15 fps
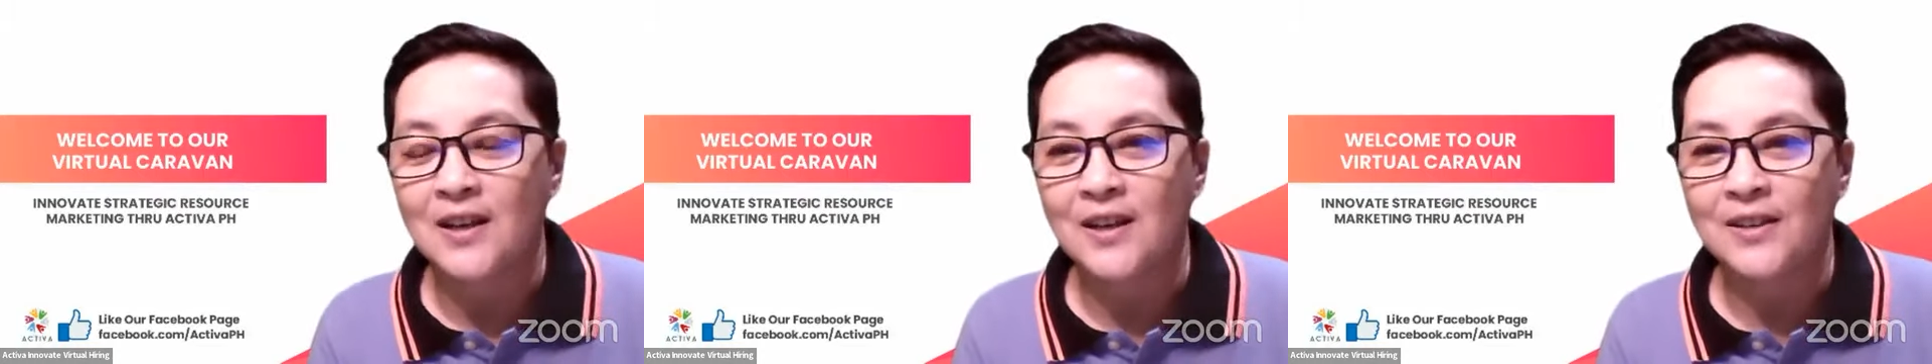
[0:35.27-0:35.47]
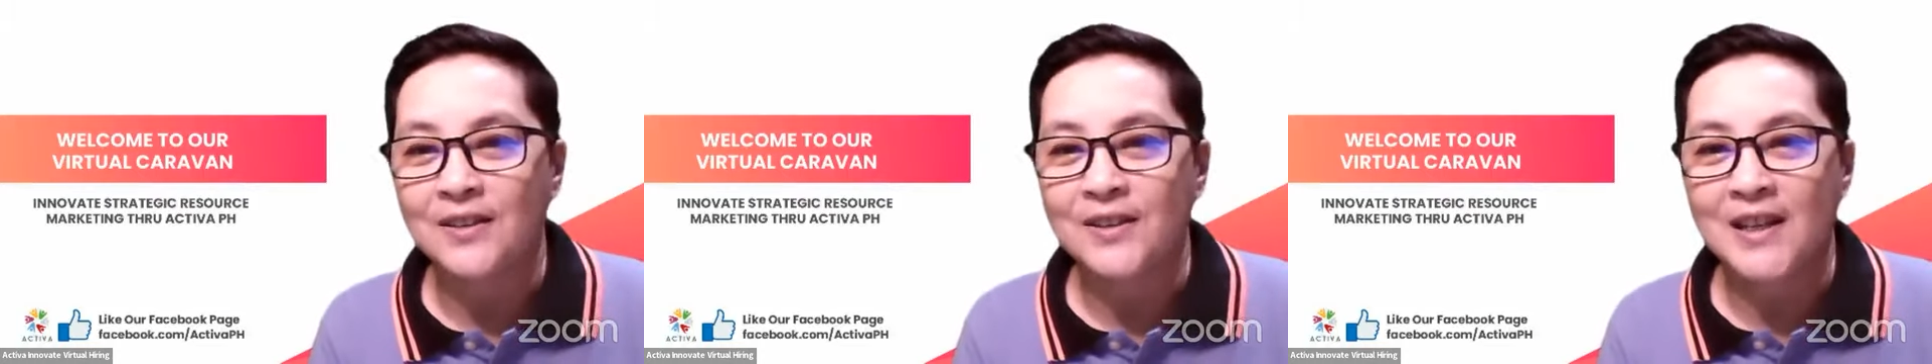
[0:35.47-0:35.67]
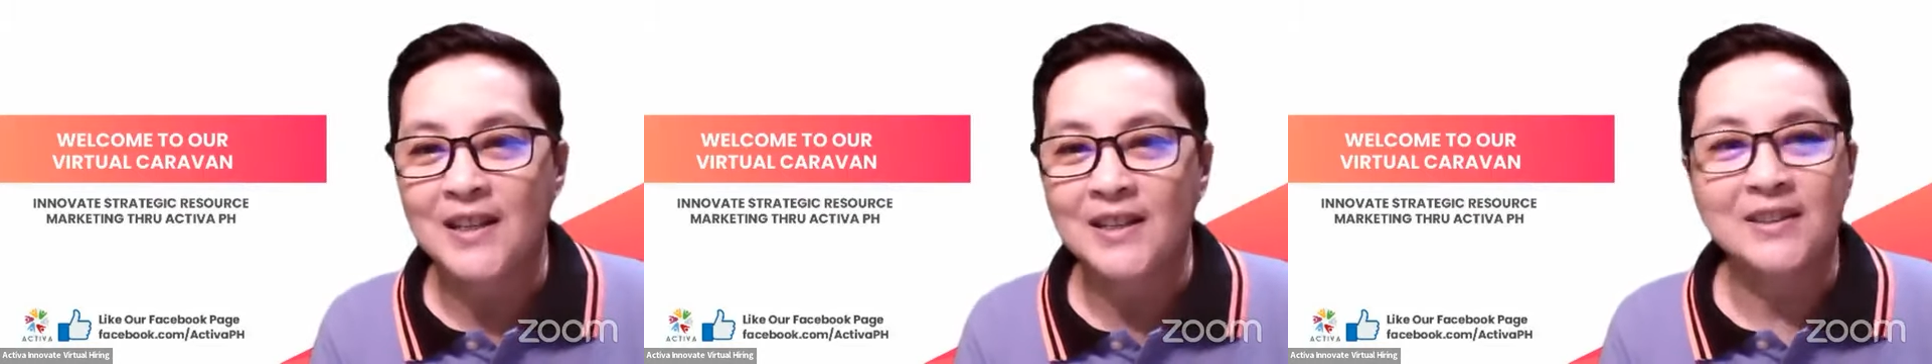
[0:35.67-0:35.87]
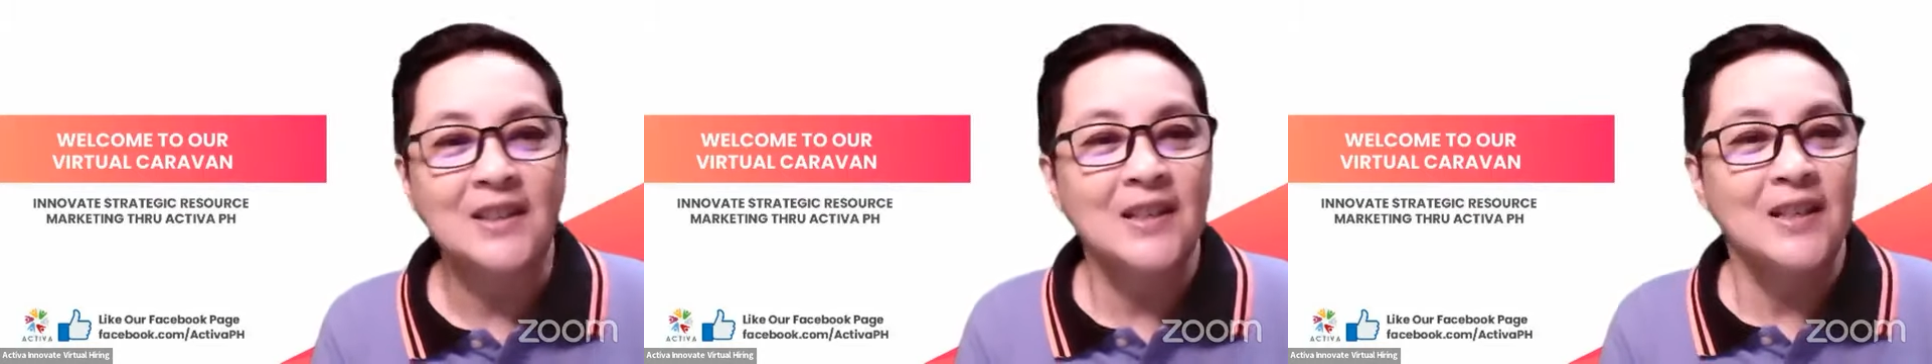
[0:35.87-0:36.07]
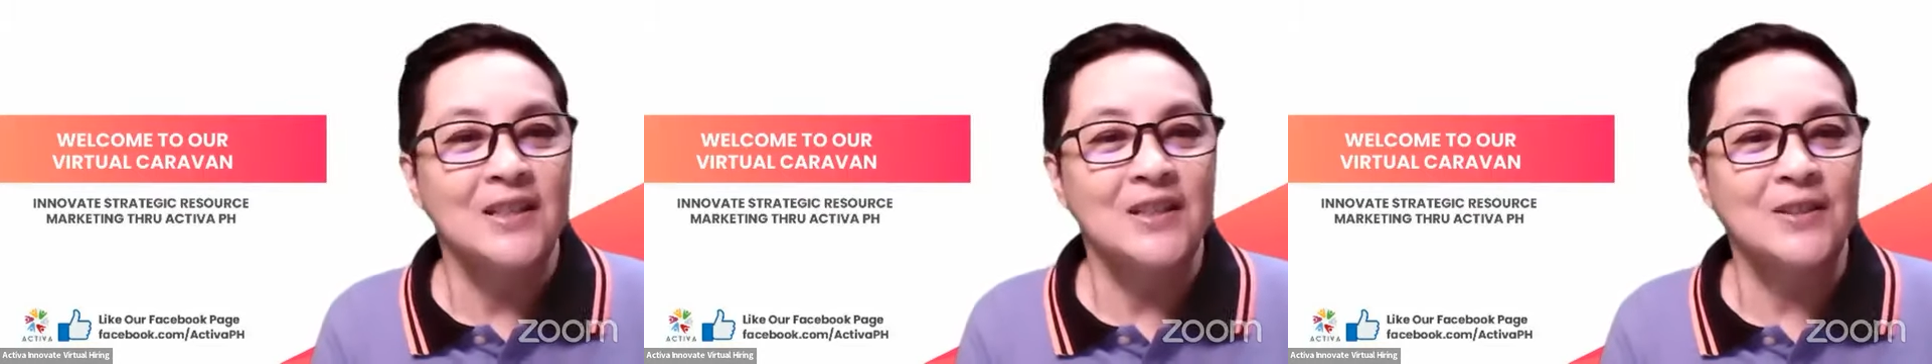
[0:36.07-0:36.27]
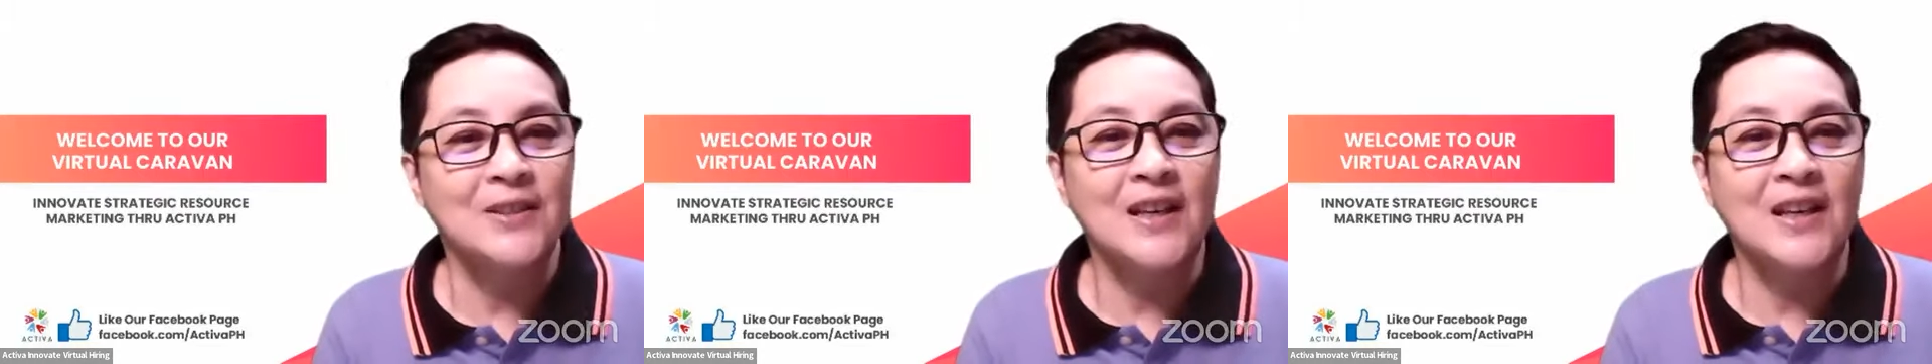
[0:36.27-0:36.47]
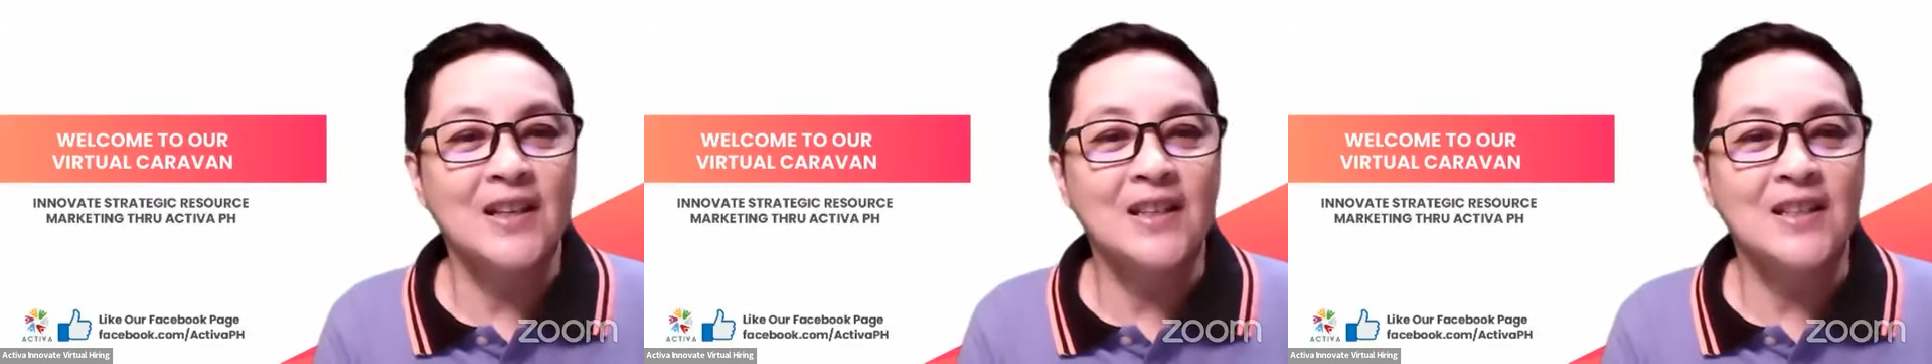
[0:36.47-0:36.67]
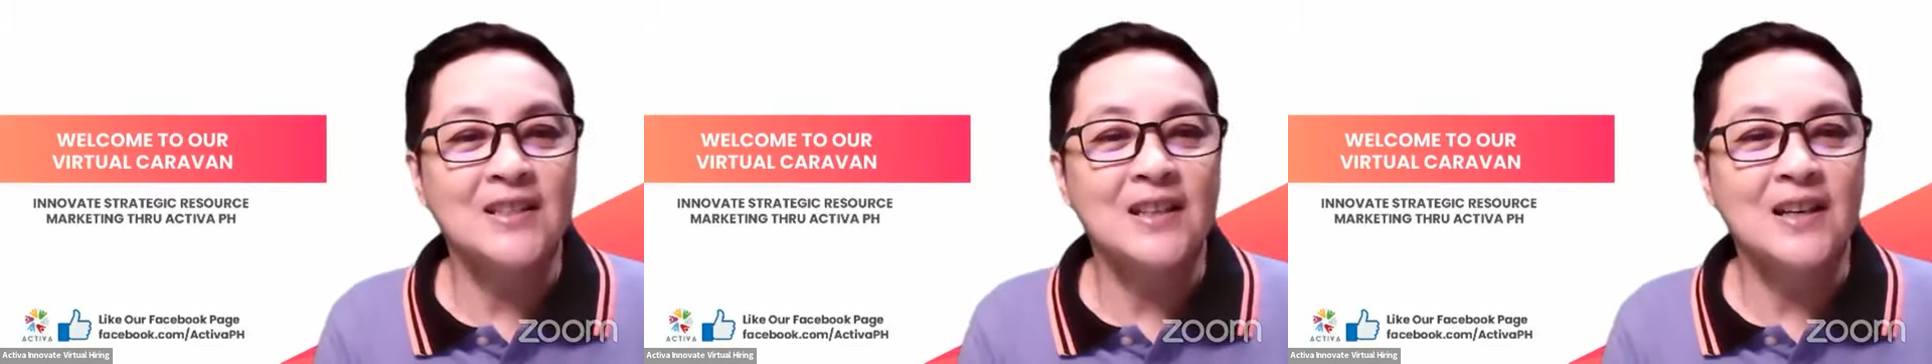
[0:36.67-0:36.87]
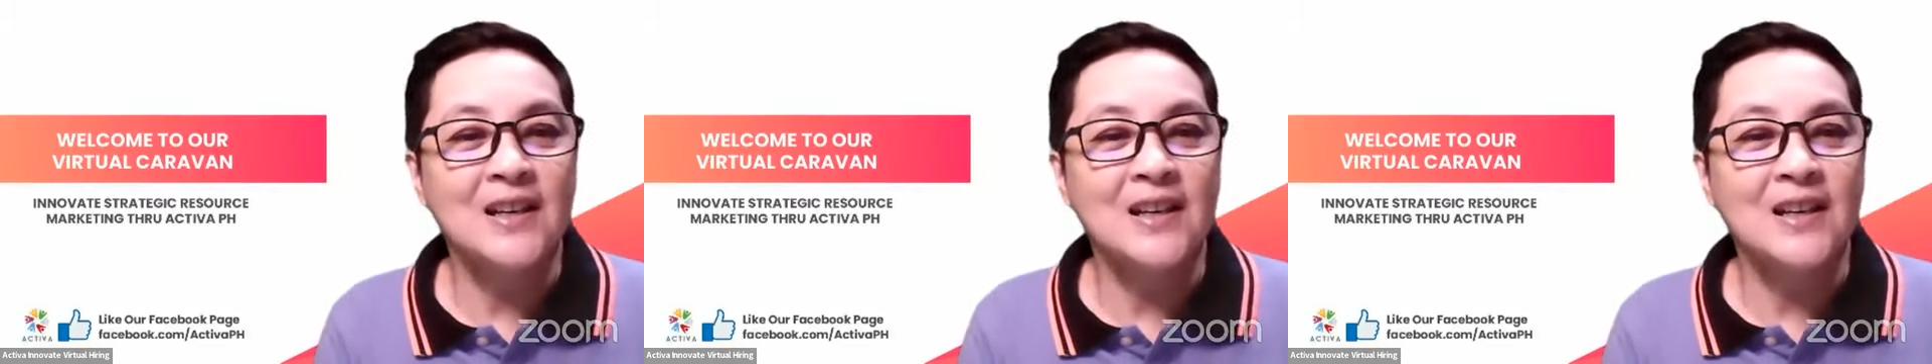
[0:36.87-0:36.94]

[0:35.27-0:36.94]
All right, so guys,